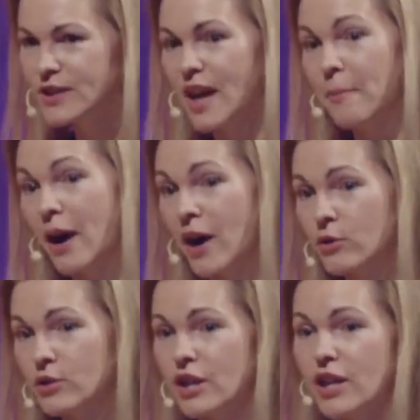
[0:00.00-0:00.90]

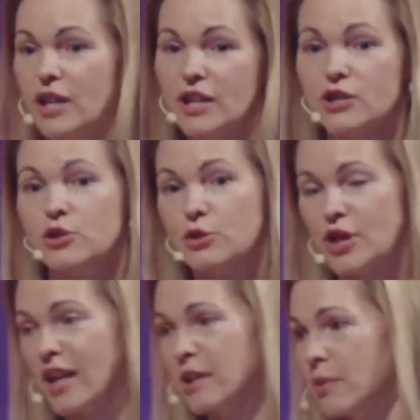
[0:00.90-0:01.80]
about
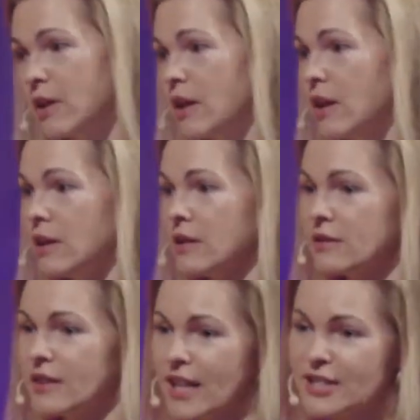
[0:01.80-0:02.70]
sustainable
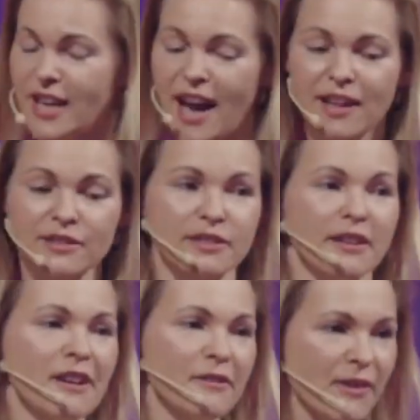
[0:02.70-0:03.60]
textiles,
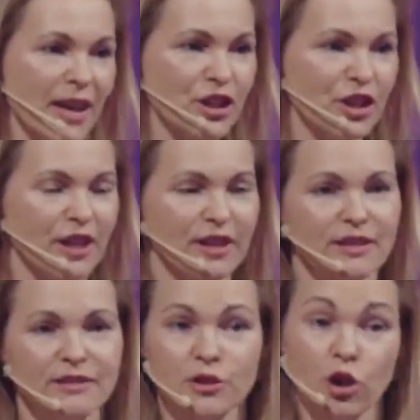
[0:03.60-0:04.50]

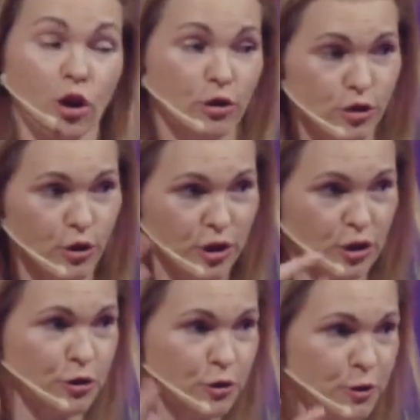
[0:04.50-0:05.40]
fashion, so that
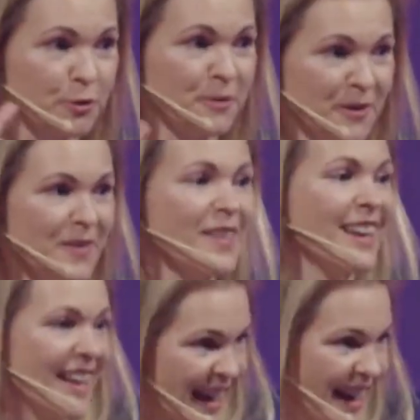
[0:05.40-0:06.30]
you
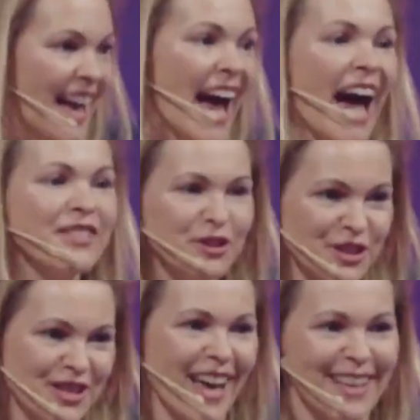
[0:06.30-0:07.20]

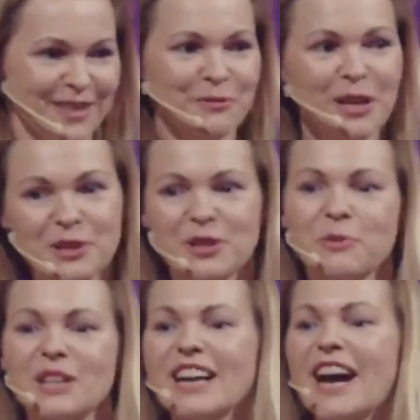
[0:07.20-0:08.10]
understand
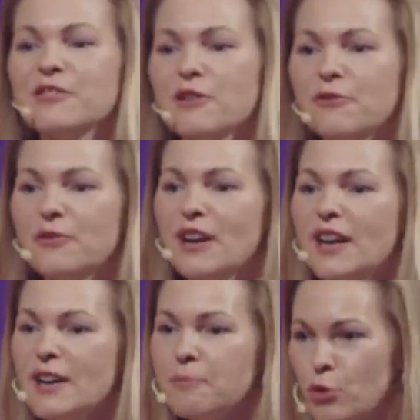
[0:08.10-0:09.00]
what kind of
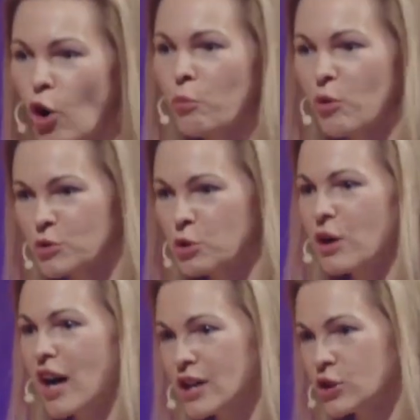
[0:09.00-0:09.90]
problems
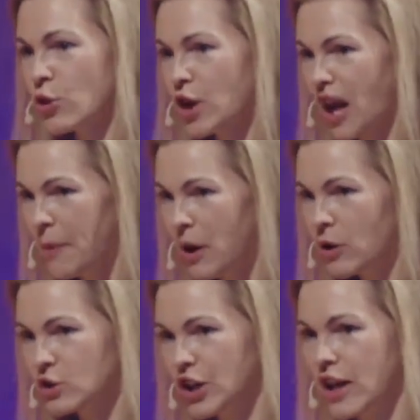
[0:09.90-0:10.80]
we are talking
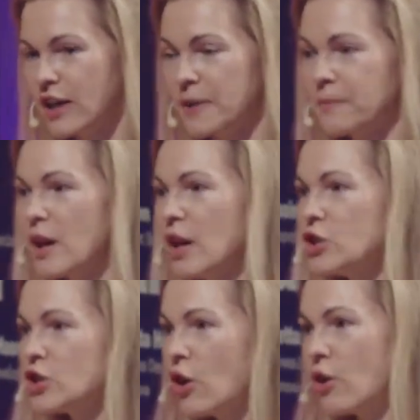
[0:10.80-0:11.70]
about here. So